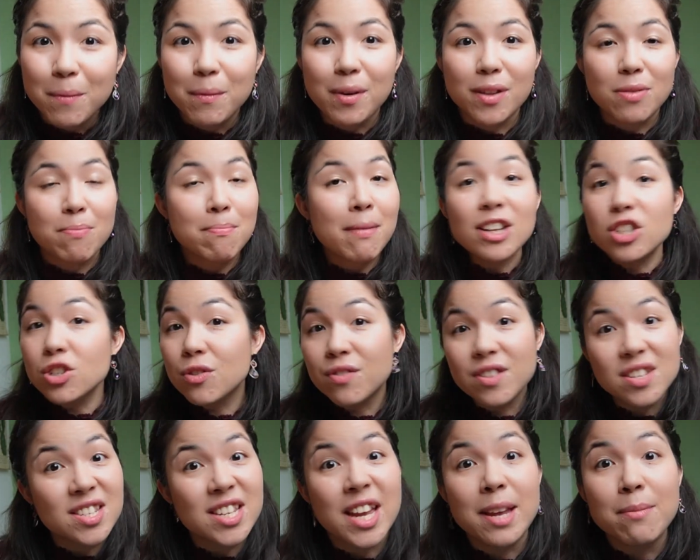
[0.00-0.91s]
with much of
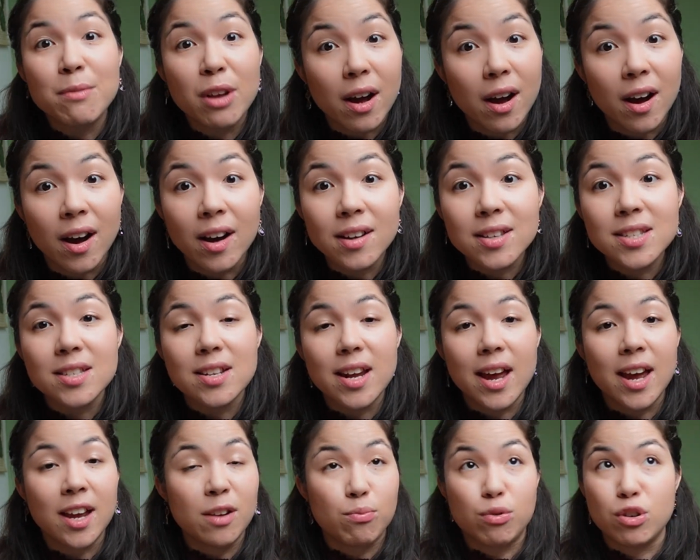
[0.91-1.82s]
the same cast
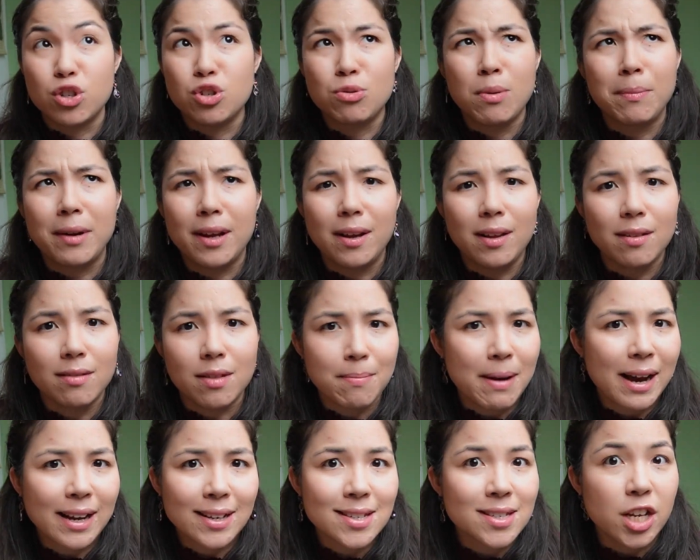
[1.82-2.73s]
and presumably the
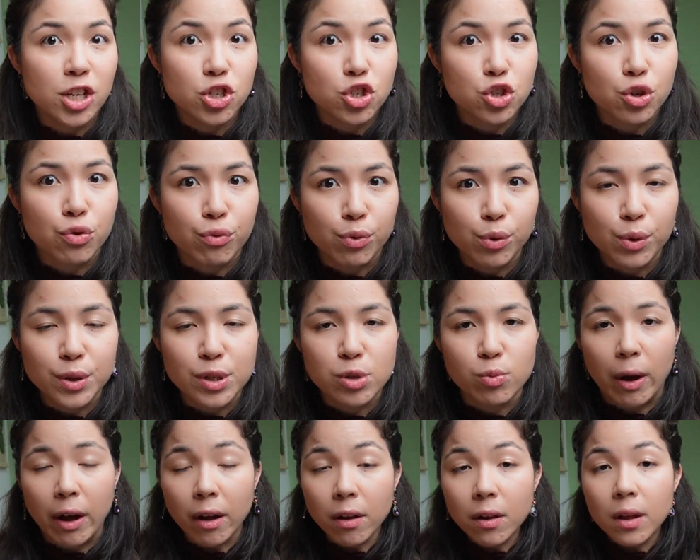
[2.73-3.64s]
backstage crew as
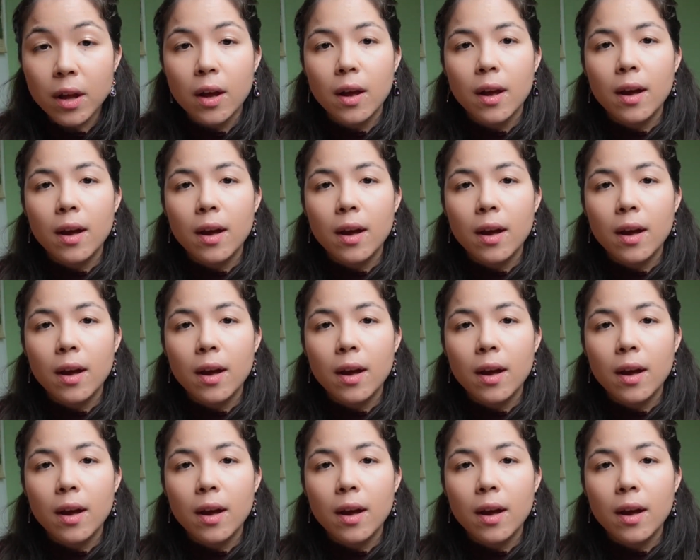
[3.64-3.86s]
well.